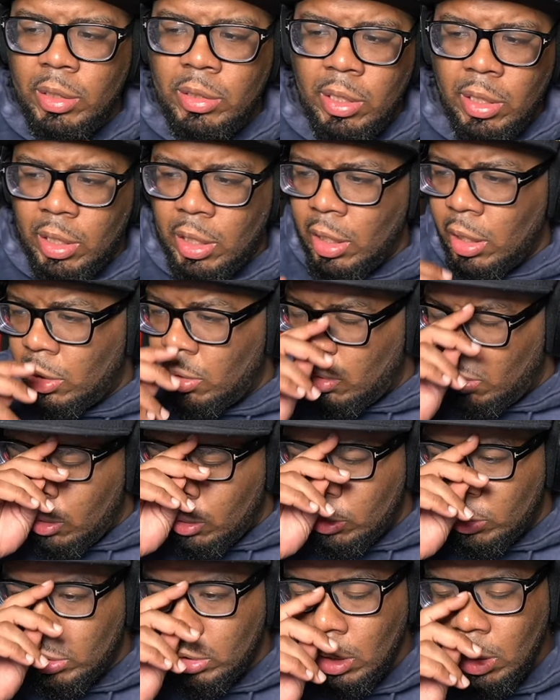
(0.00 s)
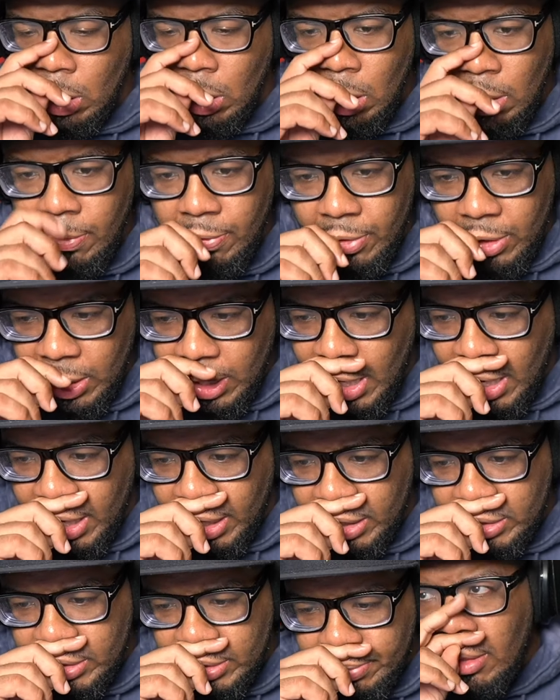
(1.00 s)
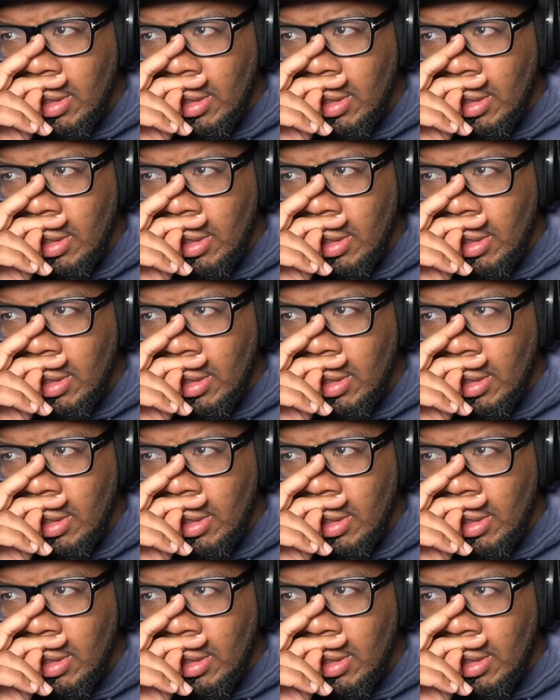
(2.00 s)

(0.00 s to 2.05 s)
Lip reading: into the other news for the Yanks.